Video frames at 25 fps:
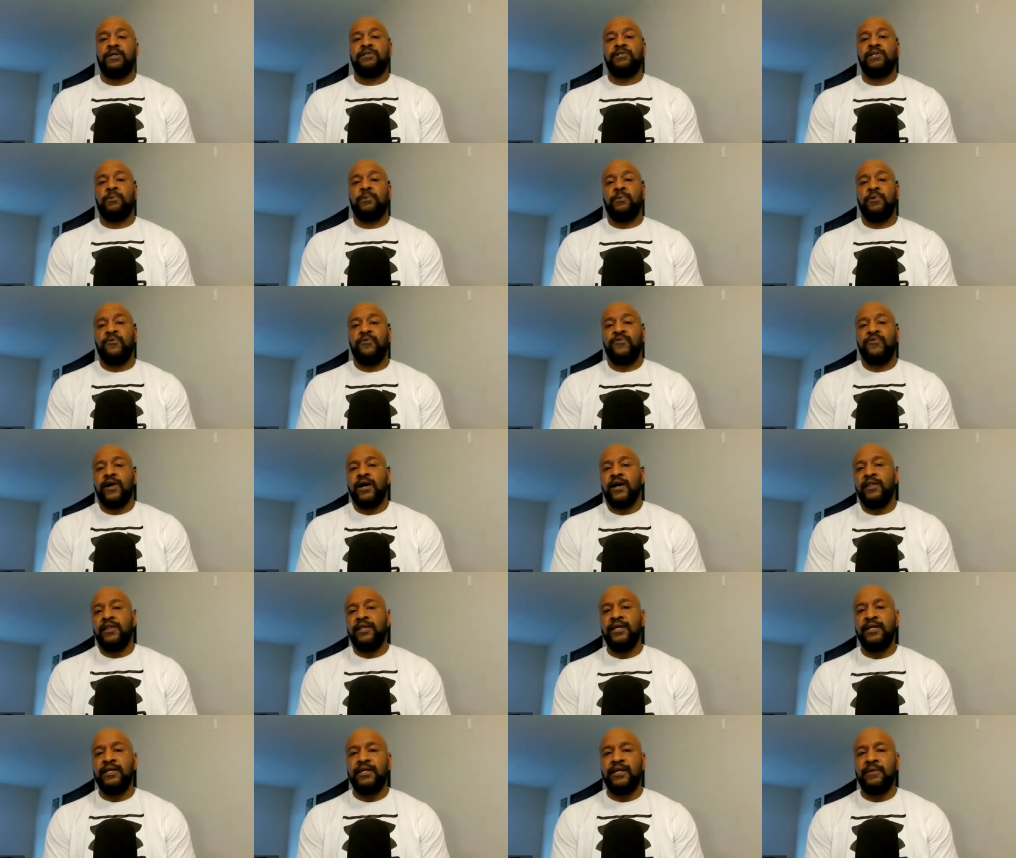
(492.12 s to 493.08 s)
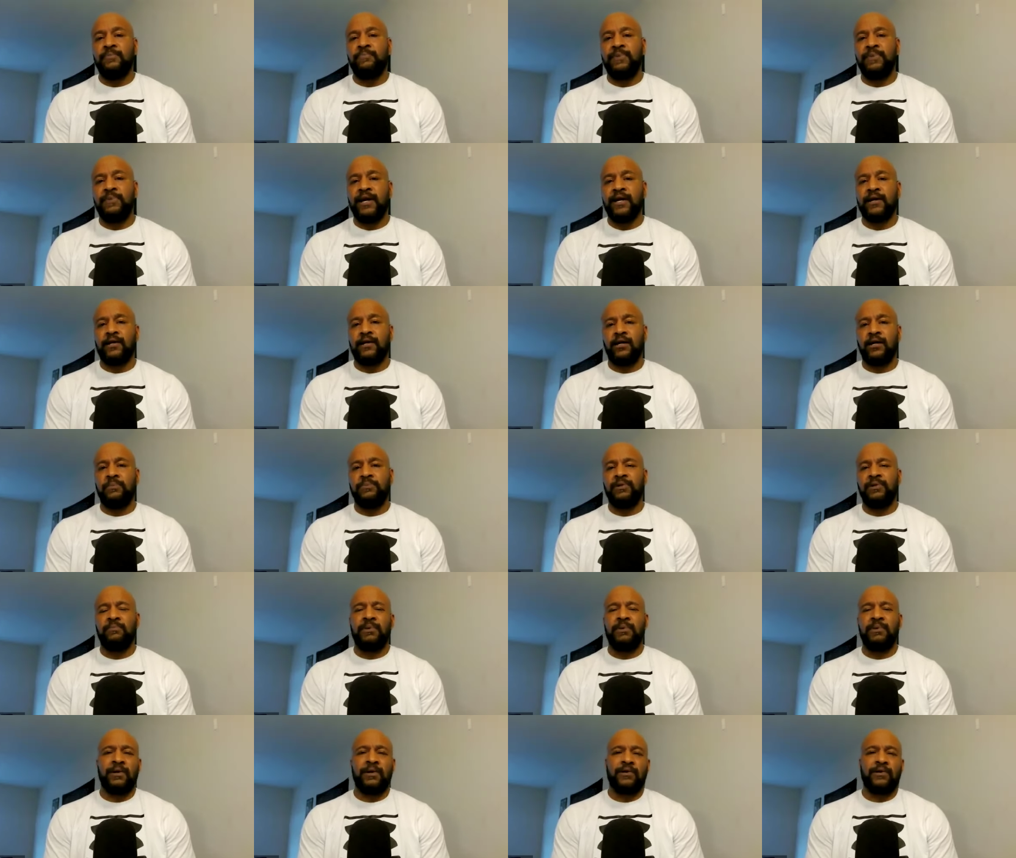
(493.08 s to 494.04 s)
So we finally get back up.
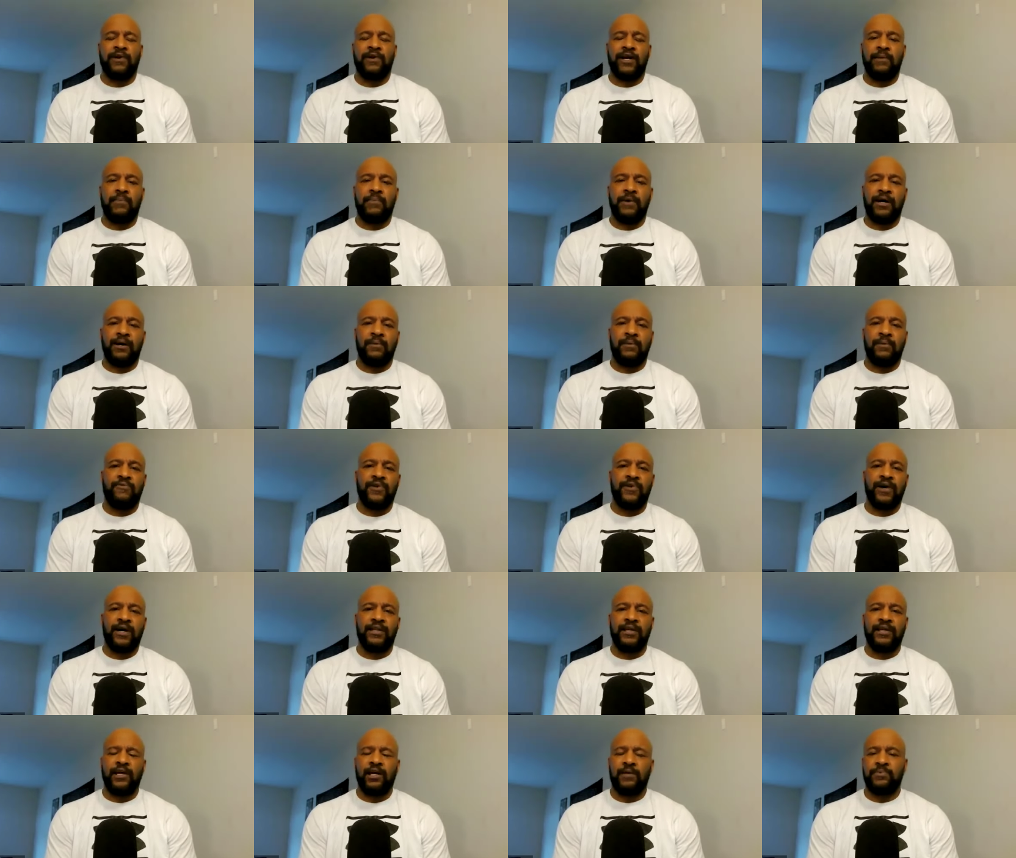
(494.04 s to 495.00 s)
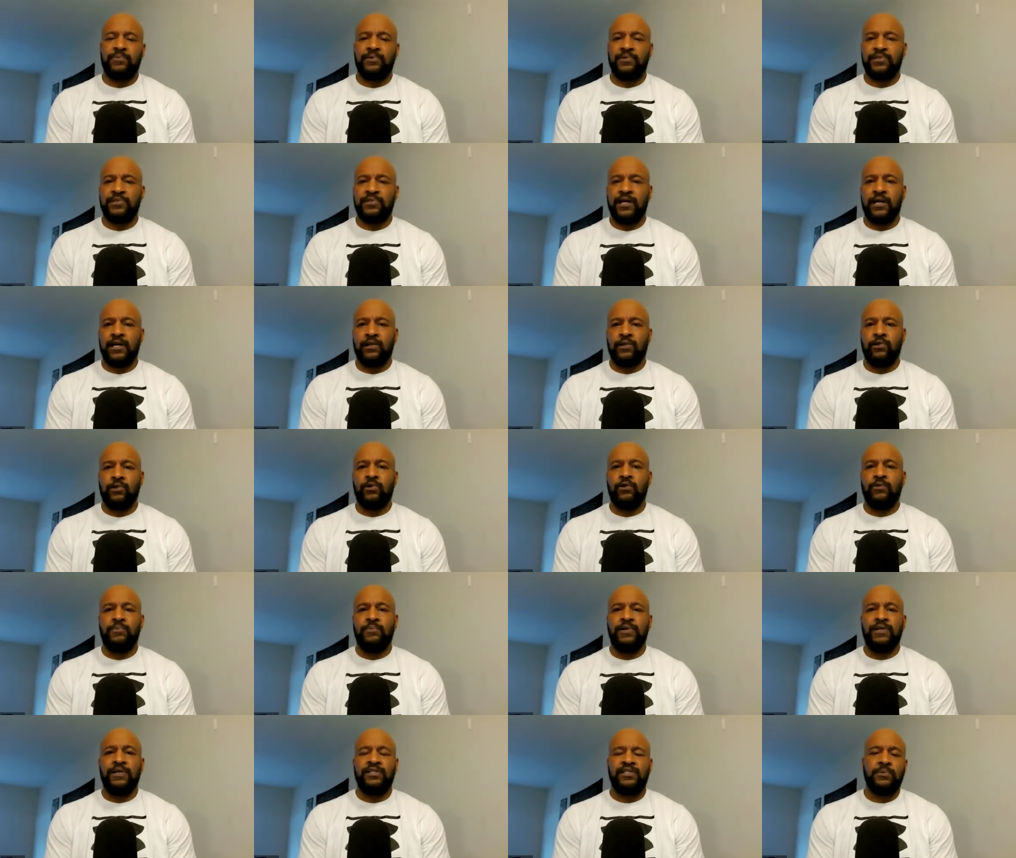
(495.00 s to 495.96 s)
My grandma finally helped us out a little
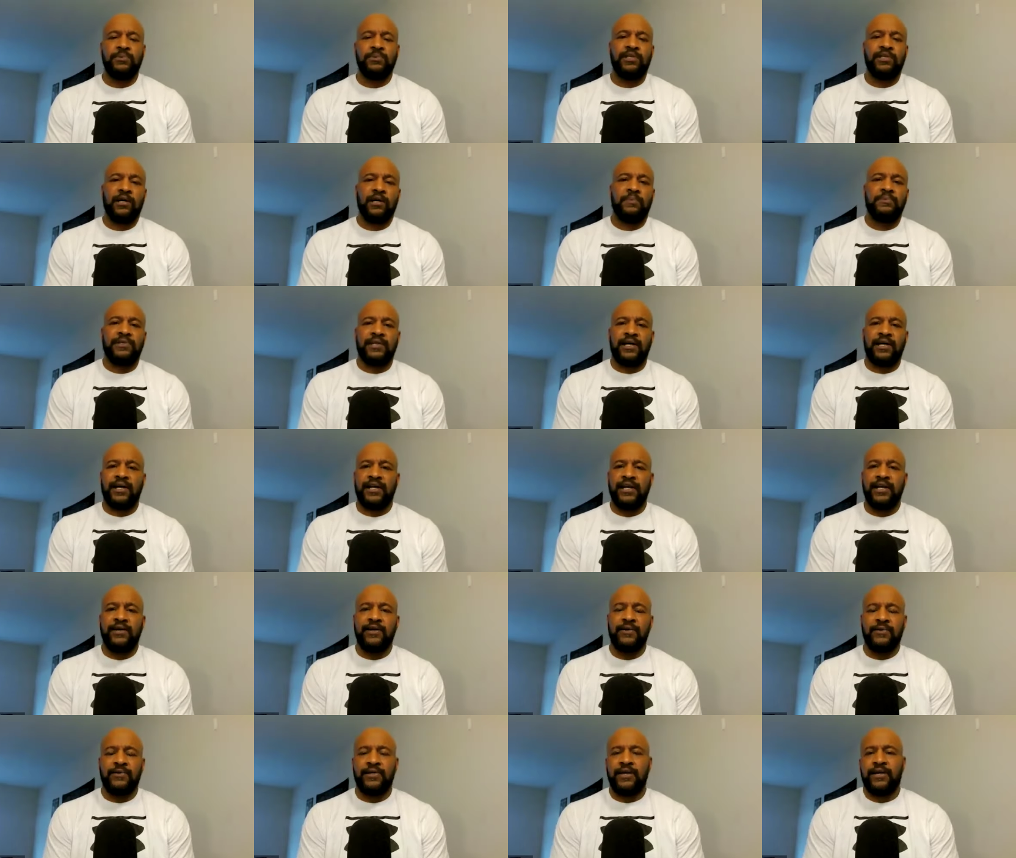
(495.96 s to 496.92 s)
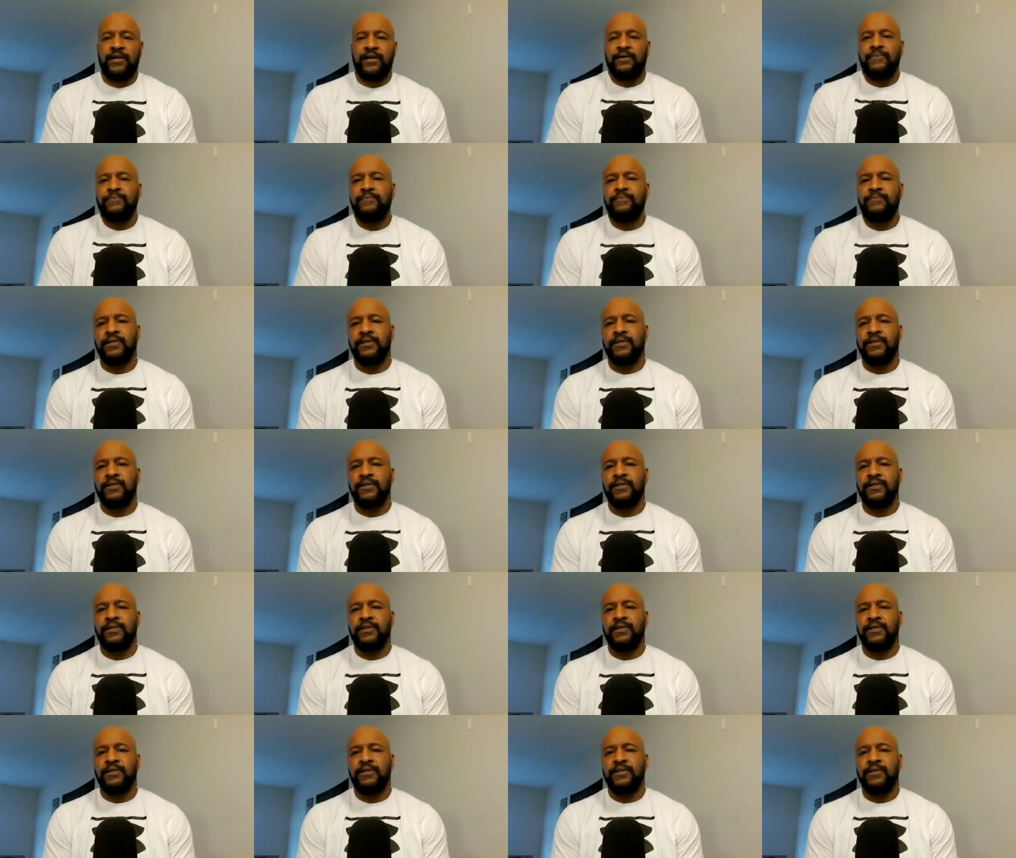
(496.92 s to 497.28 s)
bit. She was helping us out here and there.